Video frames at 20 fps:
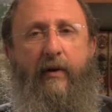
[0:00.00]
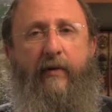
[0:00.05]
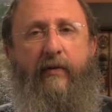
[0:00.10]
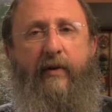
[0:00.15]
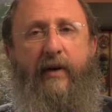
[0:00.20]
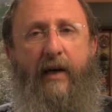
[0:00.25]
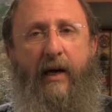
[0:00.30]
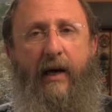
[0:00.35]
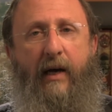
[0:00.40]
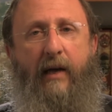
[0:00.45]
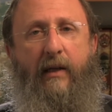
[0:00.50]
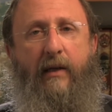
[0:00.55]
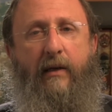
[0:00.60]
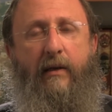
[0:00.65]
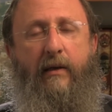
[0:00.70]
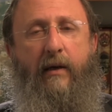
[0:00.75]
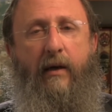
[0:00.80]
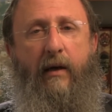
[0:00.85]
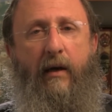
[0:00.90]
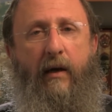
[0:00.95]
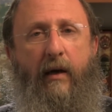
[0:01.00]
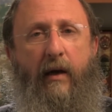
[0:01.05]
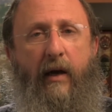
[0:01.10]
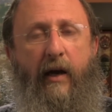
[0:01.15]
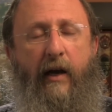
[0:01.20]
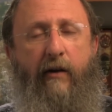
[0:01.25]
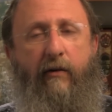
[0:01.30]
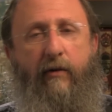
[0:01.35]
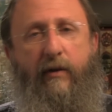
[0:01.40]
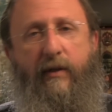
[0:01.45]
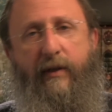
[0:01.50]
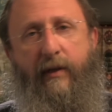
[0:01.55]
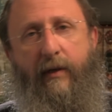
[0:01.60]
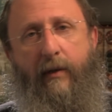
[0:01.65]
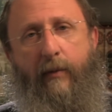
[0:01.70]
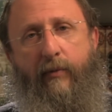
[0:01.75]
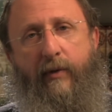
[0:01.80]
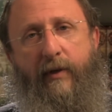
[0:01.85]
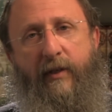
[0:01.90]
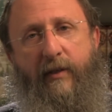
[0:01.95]
of challah,
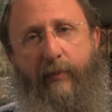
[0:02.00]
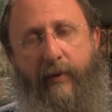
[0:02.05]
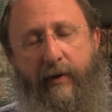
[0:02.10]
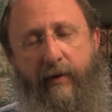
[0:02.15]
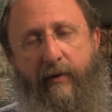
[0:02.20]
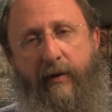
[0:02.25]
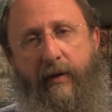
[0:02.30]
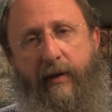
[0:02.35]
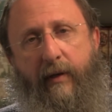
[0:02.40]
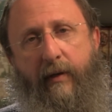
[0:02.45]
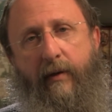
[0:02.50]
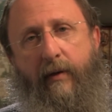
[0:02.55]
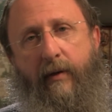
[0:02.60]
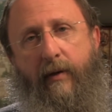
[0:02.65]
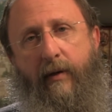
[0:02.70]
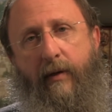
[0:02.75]
heralding prosperity,